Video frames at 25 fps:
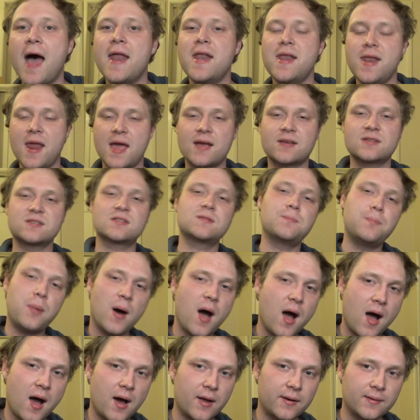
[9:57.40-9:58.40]
next
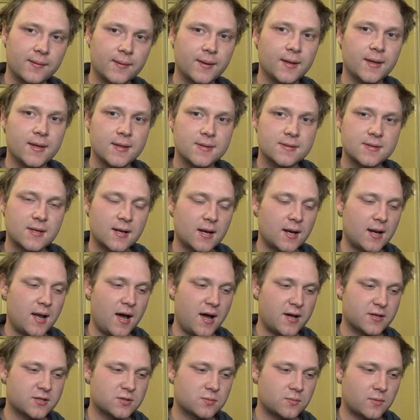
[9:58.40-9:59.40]
part to the
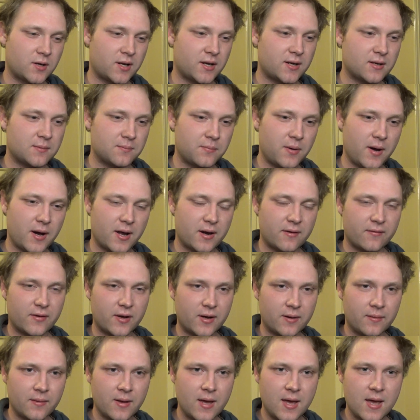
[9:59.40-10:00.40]
last one and part of
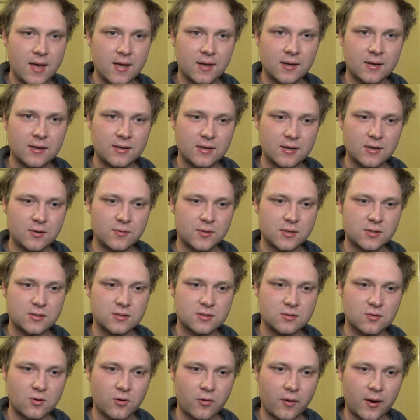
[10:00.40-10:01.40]
a continuing
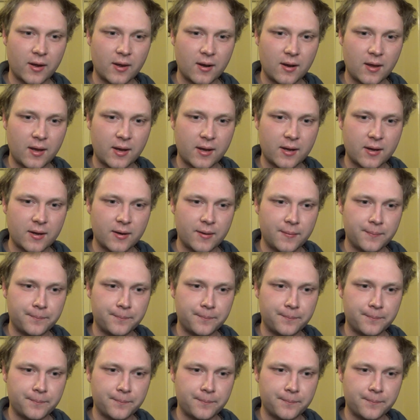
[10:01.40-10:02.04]
story. Like,